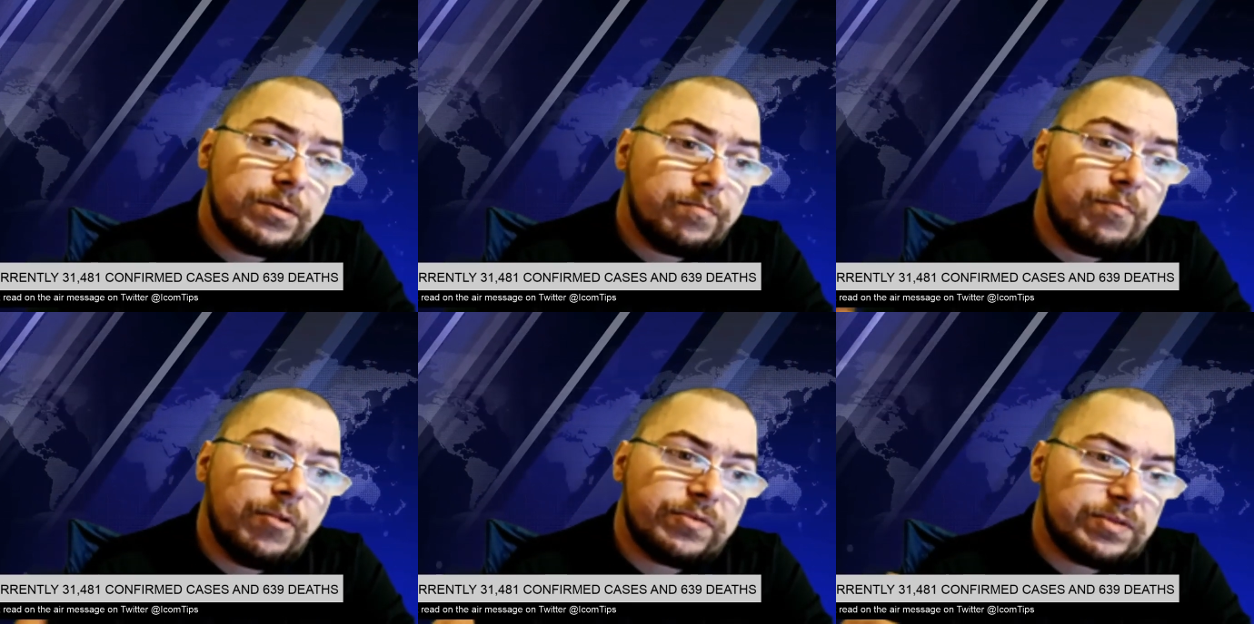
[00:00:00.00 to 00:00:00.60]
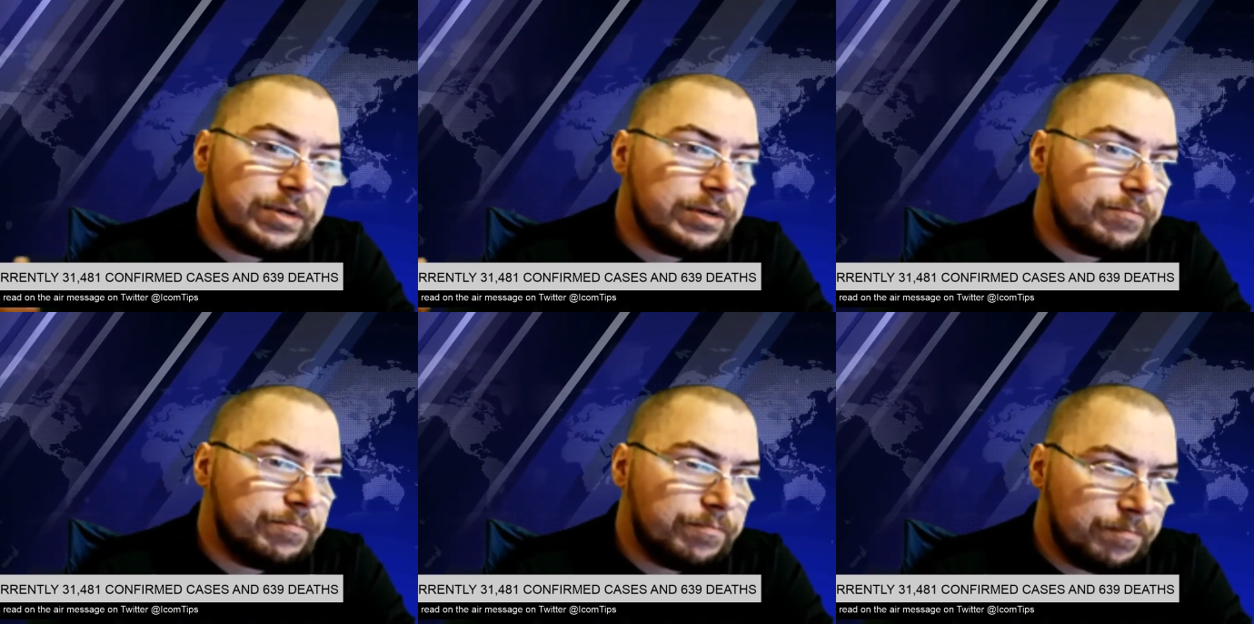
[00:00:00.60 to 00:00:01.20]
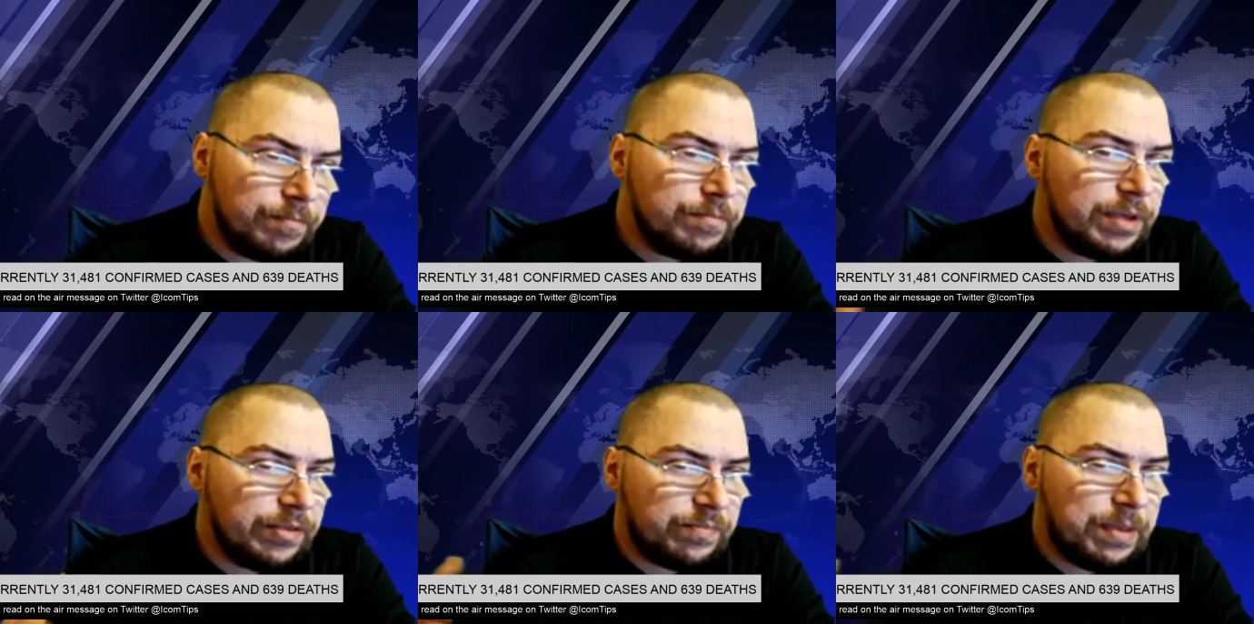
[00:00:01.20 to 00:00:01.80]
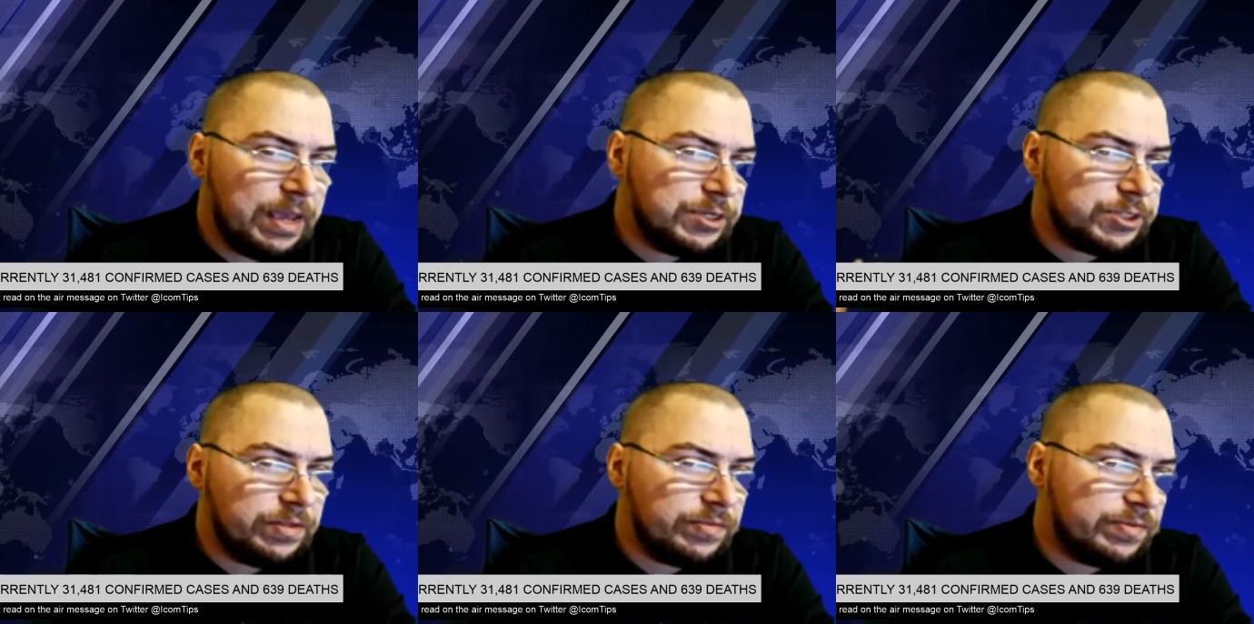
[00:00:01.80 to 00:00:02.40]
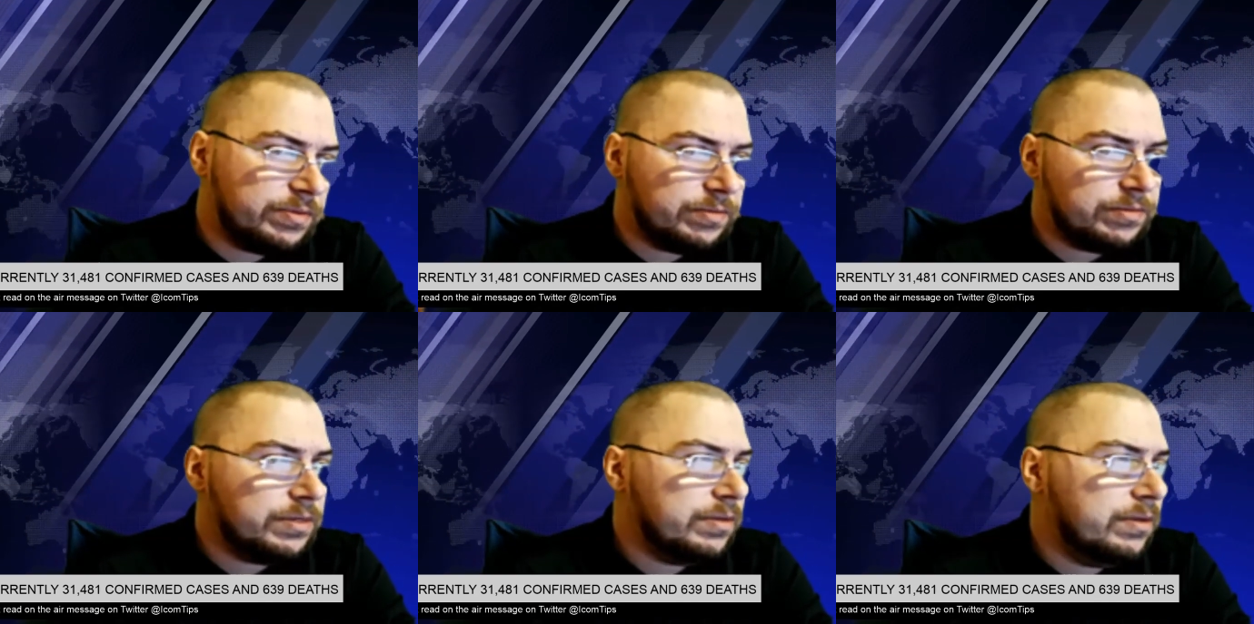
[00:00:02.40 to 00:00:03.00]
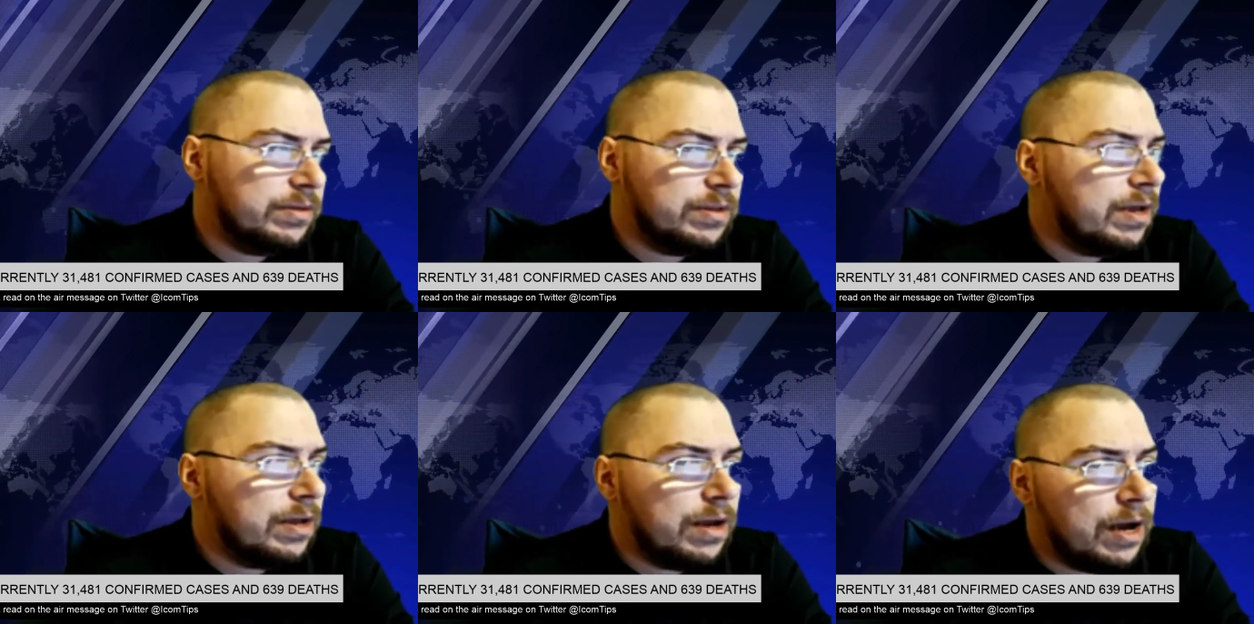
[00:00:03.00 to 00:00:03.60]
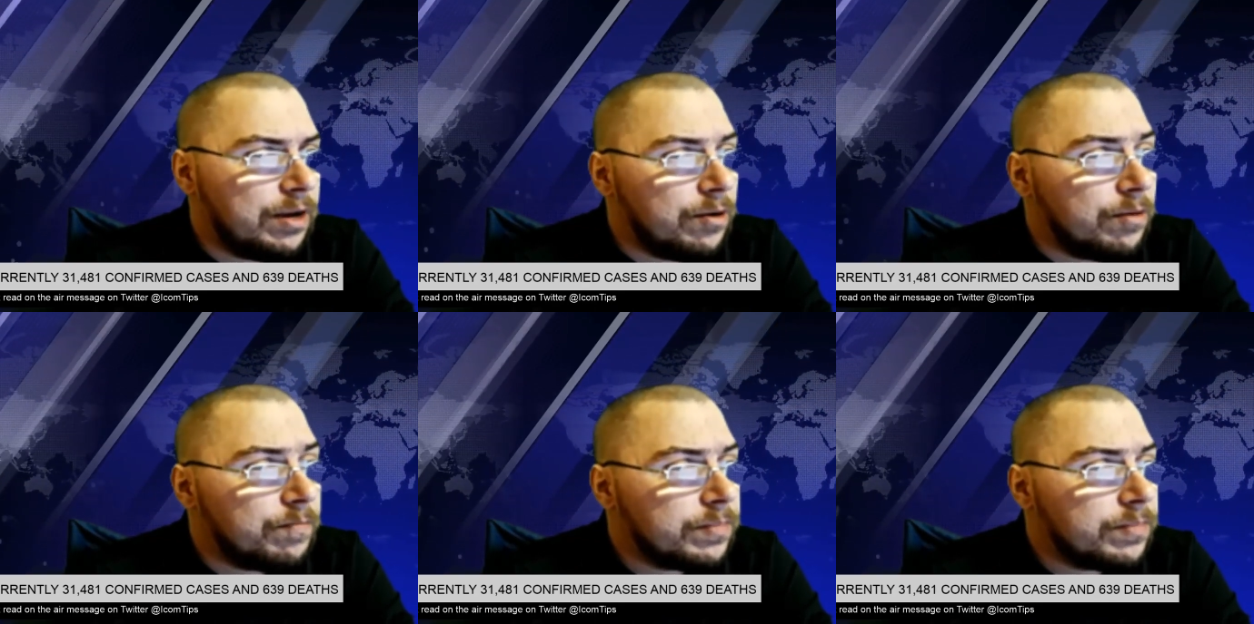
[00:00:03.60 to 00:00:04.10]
most of its patients. And I don't know.